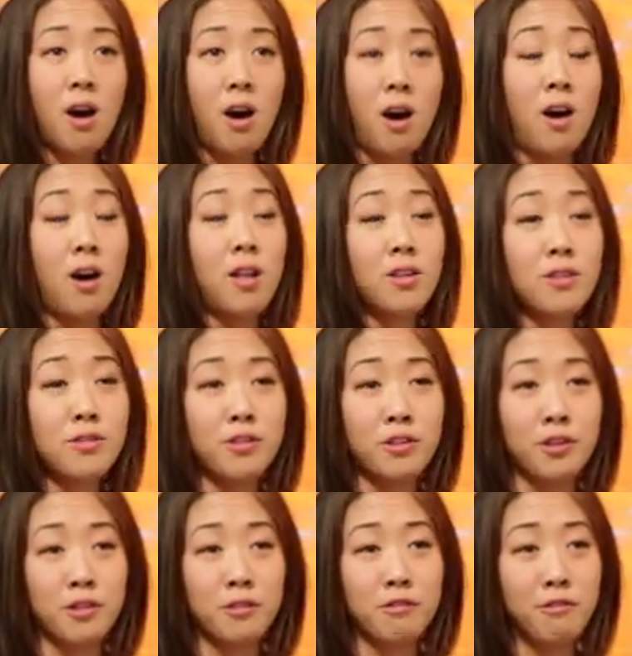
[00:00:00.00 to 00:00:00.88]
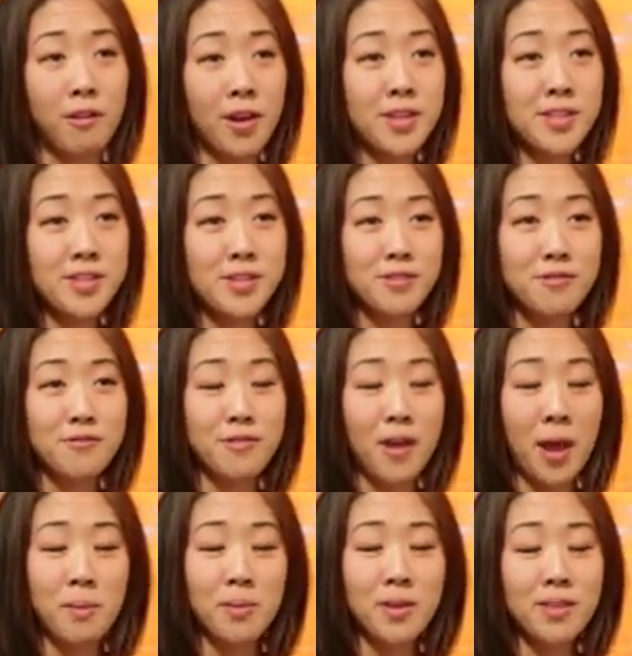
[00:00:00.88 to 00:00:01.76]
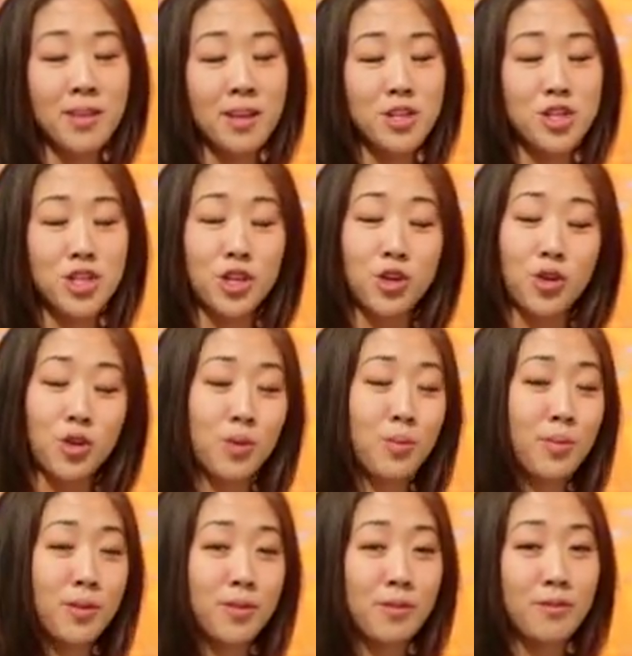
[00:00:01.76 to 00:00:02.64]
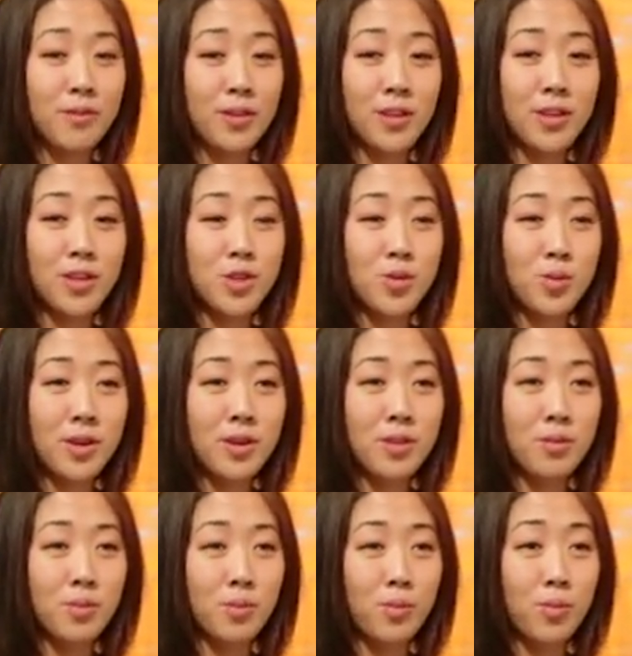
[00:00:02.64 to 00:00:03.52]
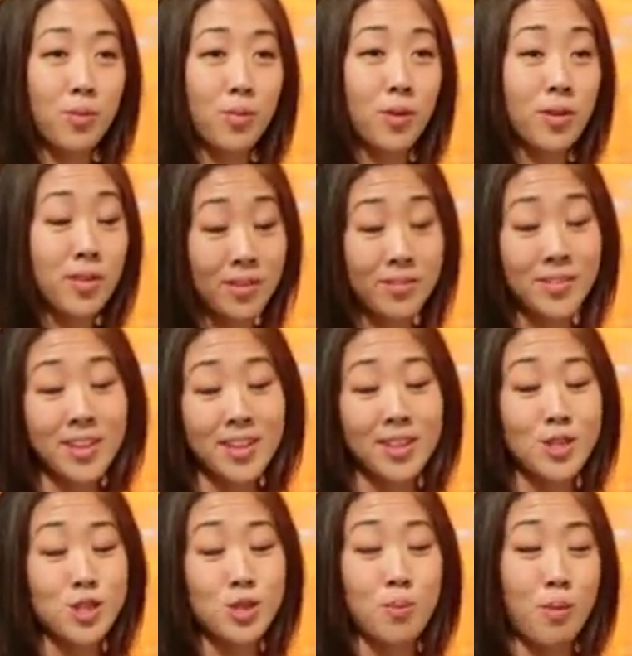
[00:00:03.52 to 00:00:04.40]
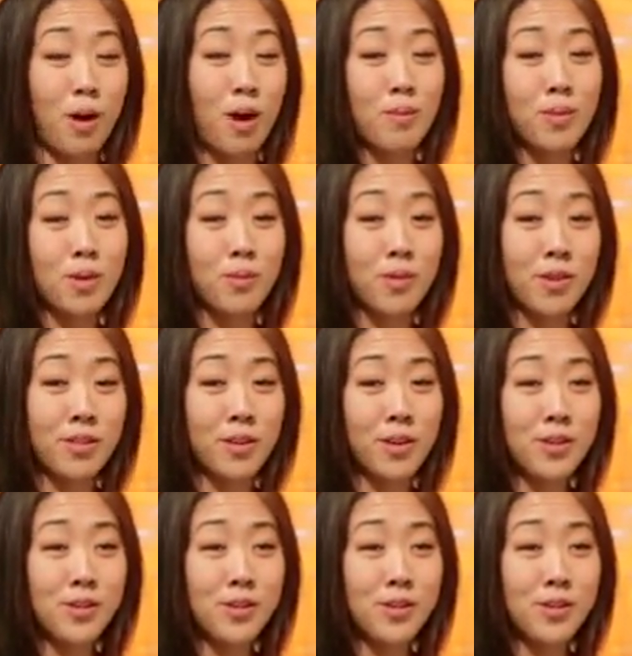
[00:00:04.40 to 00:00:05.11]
all of her friends and family that she grew up in the village with were living in this apartment with her,